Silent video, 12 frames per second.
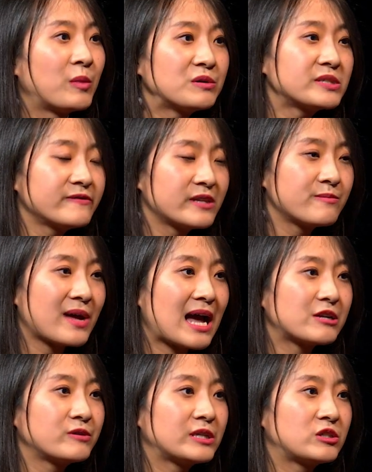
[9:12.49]
most of them
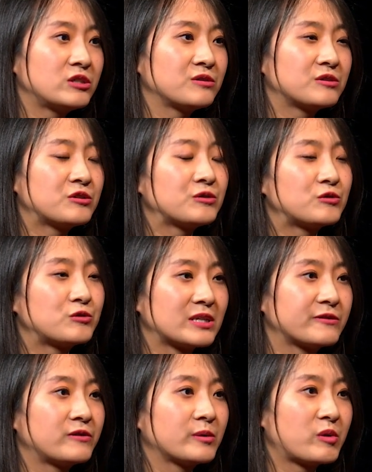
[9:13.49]
actually choose to
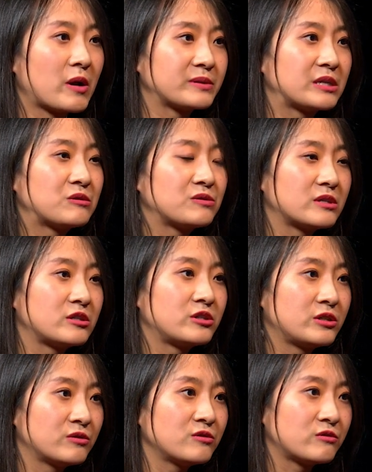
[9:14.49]
transfer the property to the
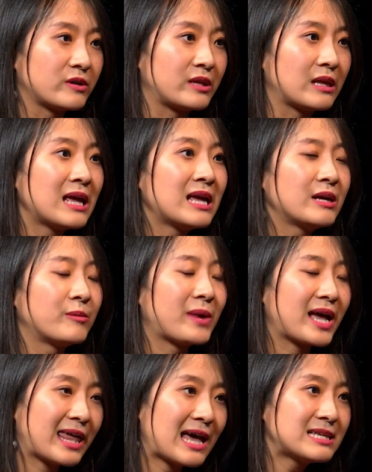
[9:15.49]
children.
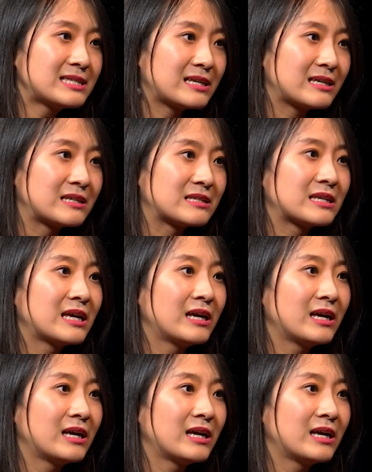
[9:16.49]
My guess is,